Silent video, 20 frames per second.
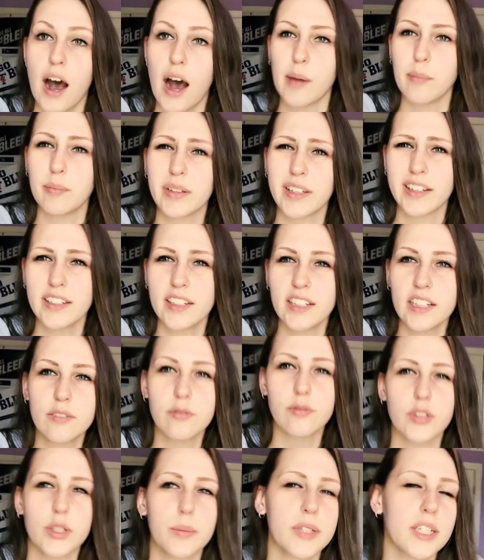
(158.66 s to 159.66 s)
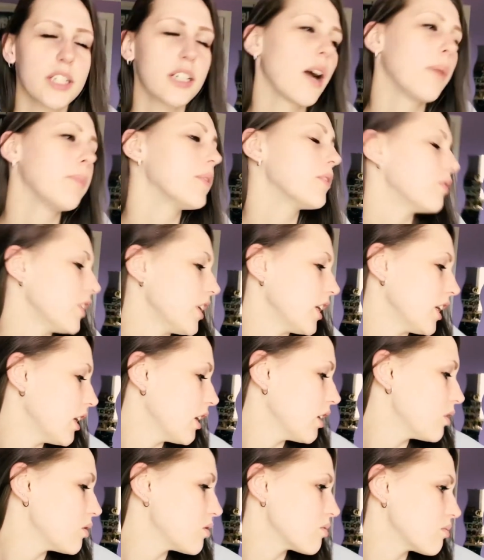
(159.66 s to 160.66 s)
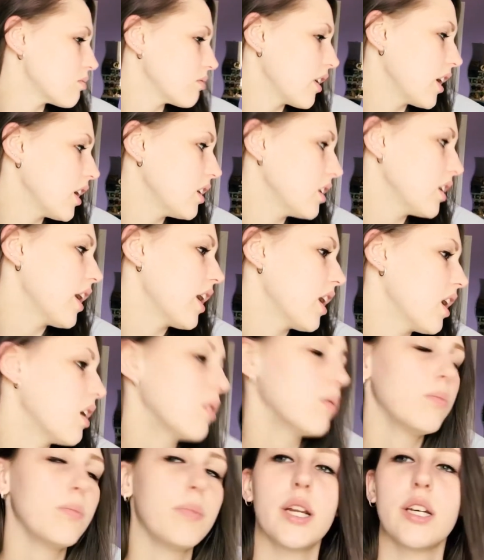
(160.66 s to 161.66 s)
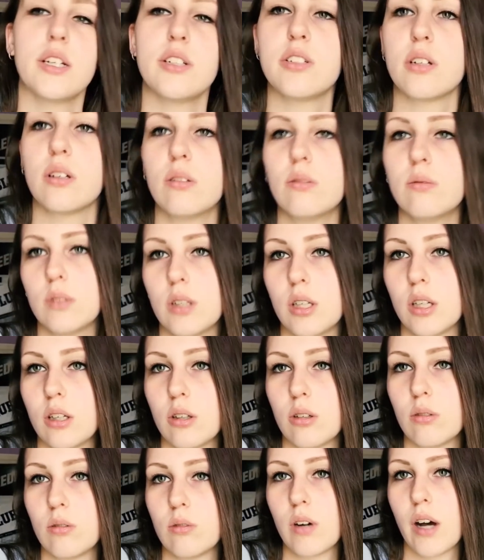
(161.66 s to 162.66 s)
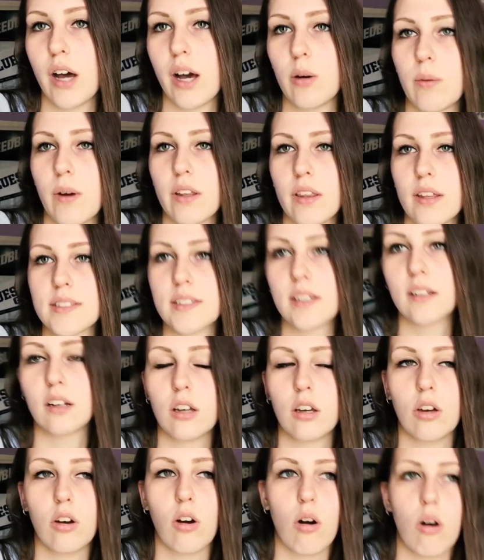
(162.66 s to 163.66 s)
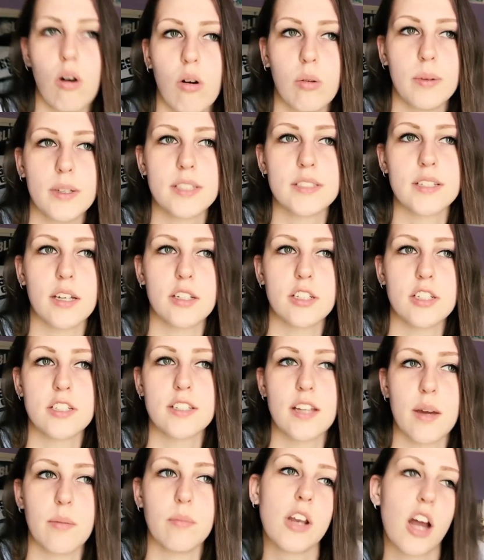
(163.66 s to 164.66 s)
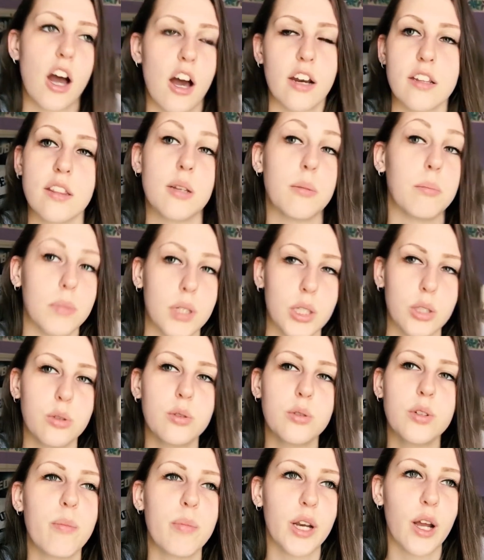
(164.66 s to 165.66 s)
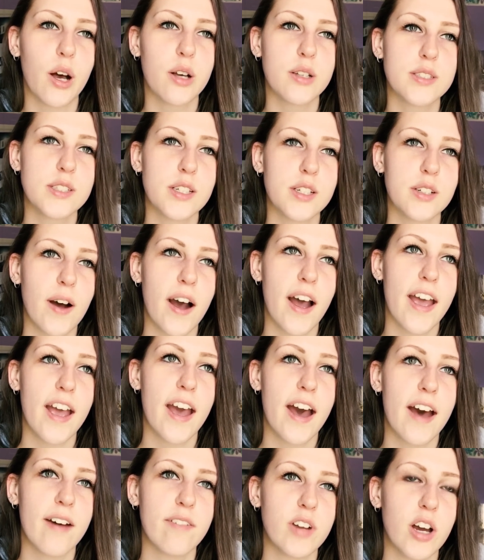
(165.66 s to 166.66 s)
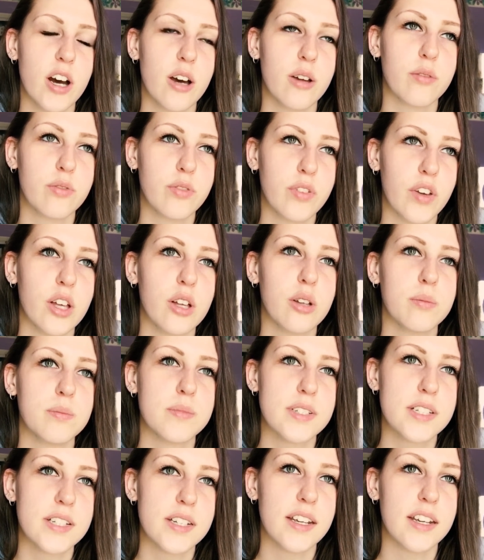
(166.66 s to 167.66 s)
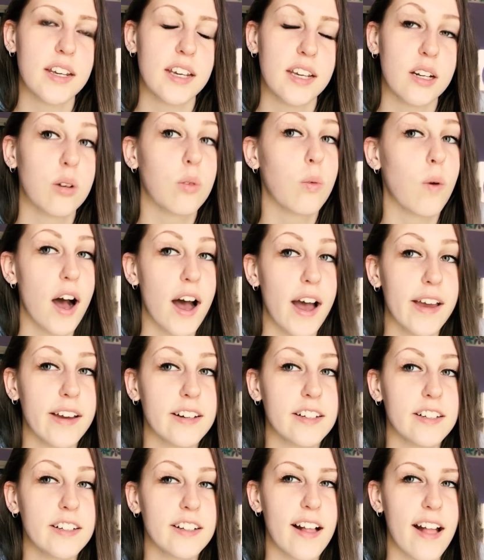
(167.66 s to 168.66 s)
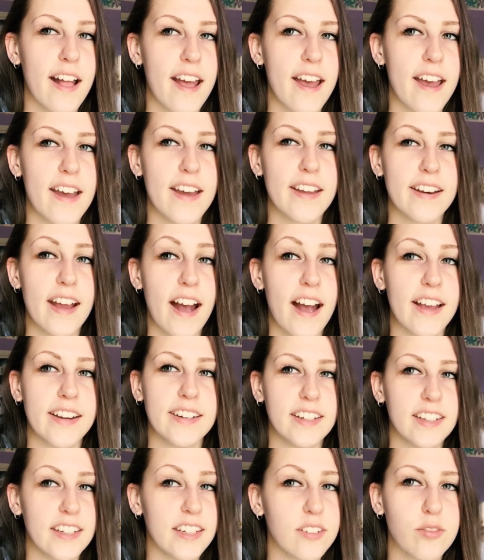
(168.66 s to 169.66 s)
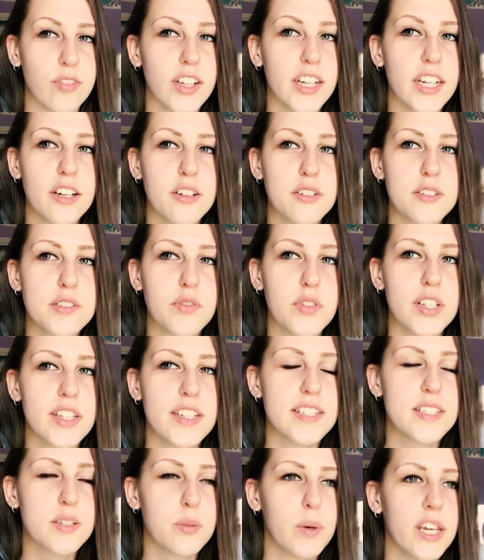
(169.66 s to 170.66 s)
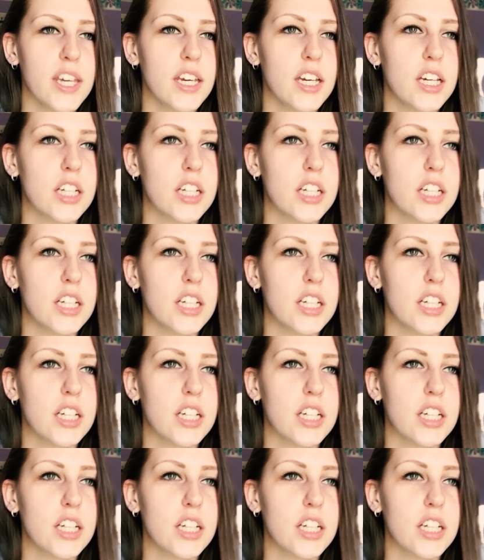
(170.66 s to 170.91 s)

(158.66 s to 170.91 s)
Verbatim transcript: I'm planning on filming a couple videos right now, but I don't know how well that's gonna go because I just am not in the mood. But also, I have not filmed in a while and I need videos for this week,